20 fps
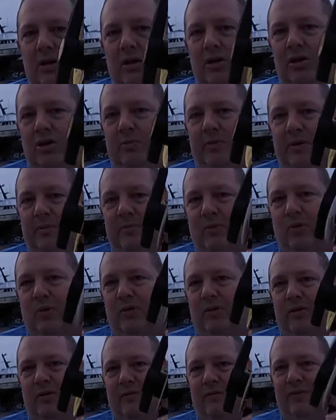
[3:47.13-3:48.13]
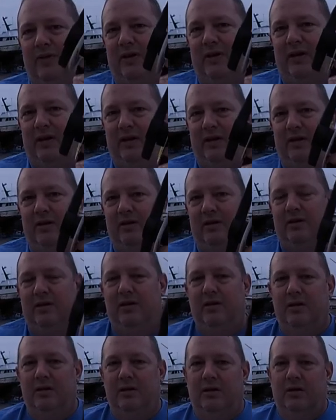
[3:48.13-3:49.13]
You'll be more than fine.
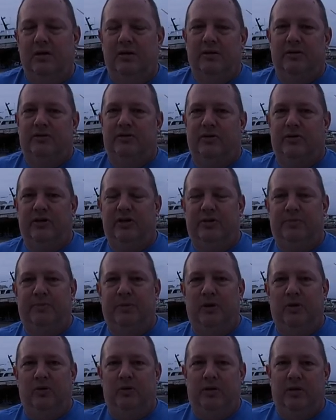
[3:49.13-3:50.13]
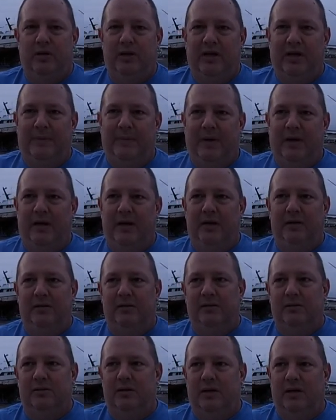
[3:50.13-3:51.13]
So this boat that I bought,
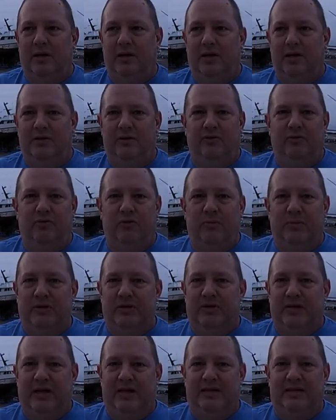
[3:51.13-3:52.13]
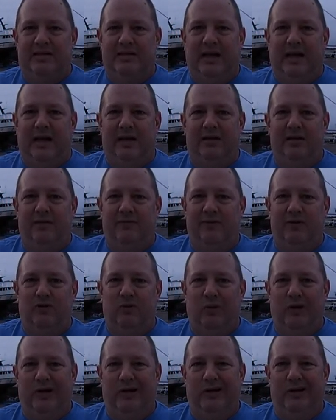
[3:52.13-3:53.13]
there's rumors that sat for
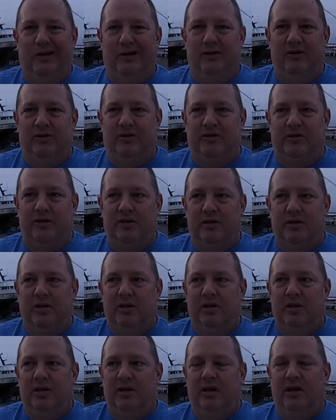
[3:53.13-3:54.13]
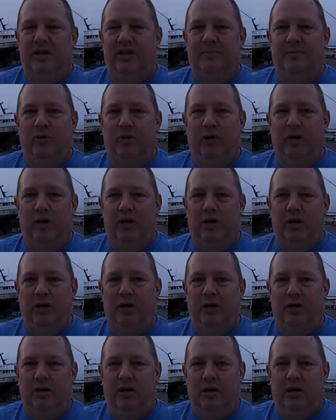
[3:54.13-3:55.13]
20 years in the marina.
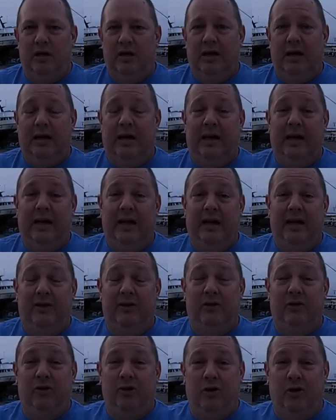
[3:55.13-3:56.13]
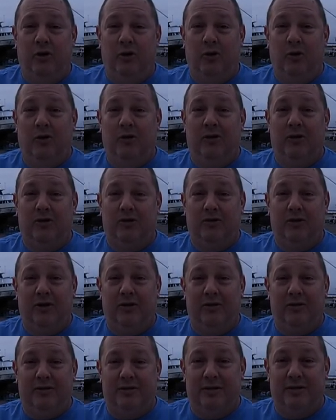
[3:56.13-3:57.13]
I had no
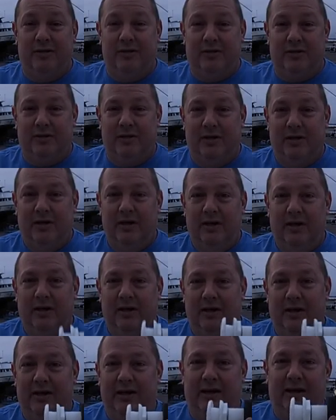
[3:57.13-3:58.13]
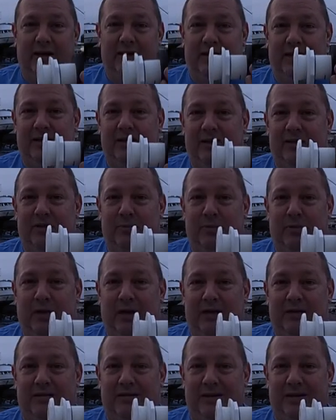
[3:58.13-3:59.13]
electrolysis on anything that was
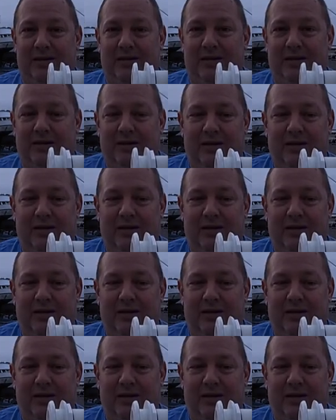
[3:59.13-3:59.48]
plastic.